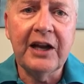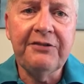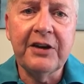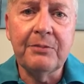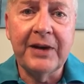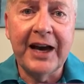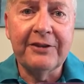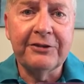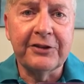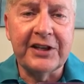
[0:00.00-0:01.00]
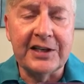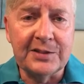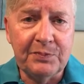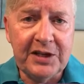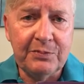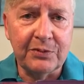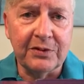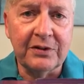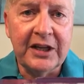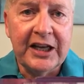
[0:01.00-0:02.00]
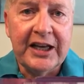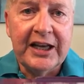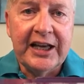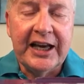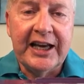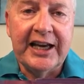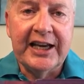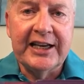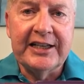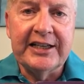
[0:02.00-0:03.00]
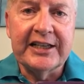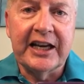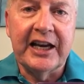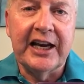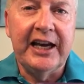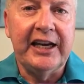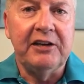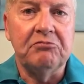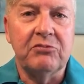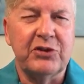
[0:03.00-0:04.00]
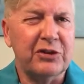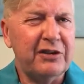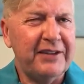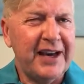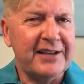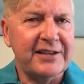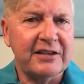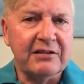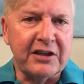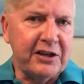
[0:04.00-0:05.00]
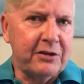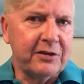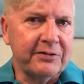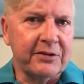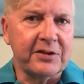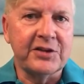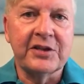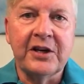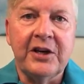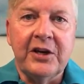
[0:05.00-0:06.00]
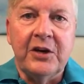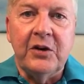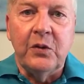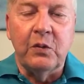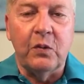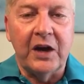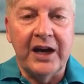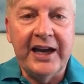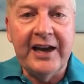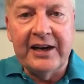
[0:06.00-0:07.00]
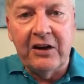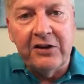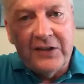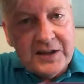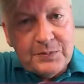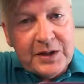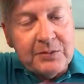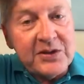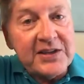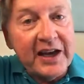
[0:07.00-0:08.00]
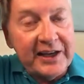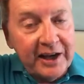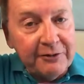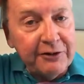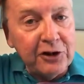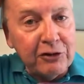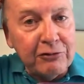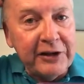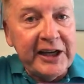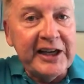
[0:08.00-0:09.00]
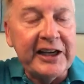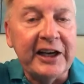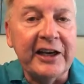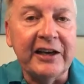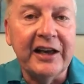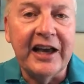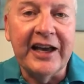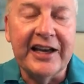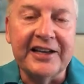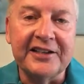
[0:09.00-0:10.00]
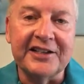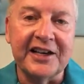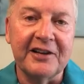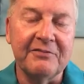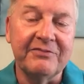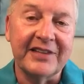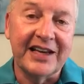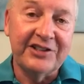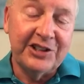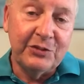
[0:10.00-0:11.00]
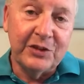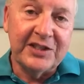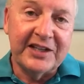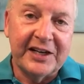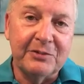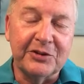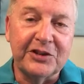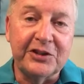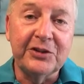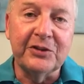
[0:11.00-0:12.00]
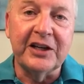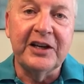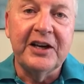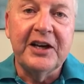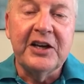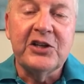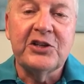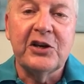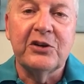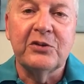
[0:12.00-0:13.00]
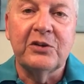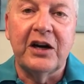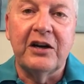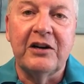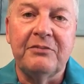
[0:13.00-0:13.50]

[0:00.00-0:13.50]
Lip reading: I felt bad for these people, and I sort of asked the universe, why had all these people signed up for a reading and she wasn't able to do it? So